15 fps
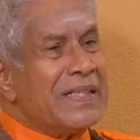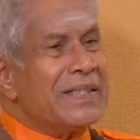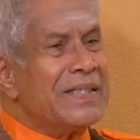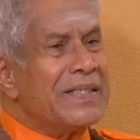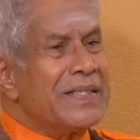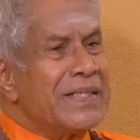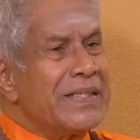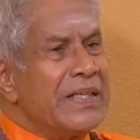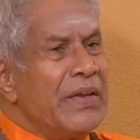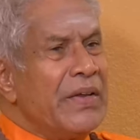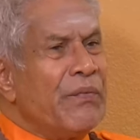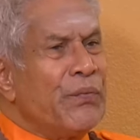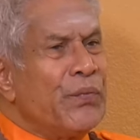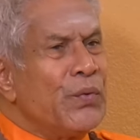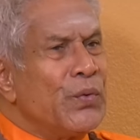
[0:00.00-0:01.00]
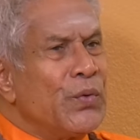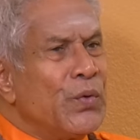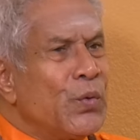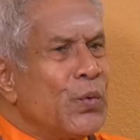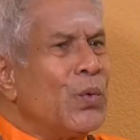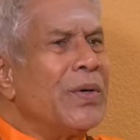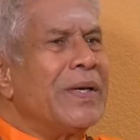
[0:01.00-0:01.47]
this is, if you
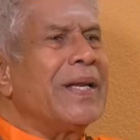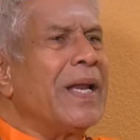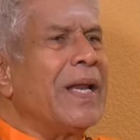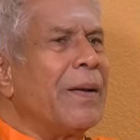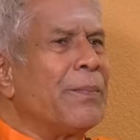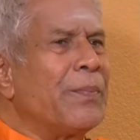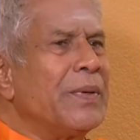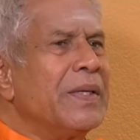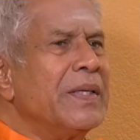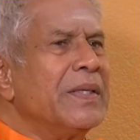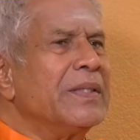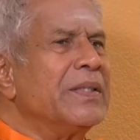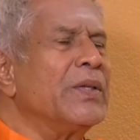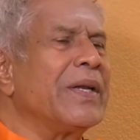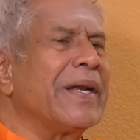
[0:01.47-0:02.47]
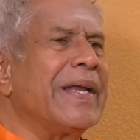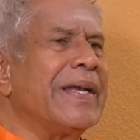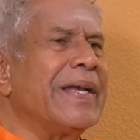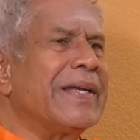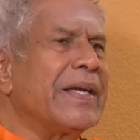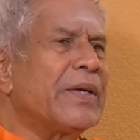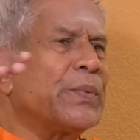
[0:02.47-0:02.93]
don't help, the
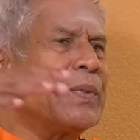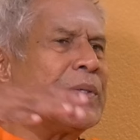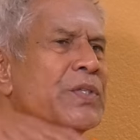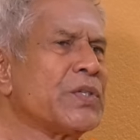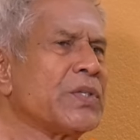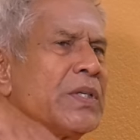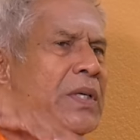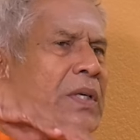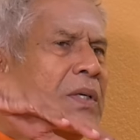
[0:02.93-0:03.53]
rate at which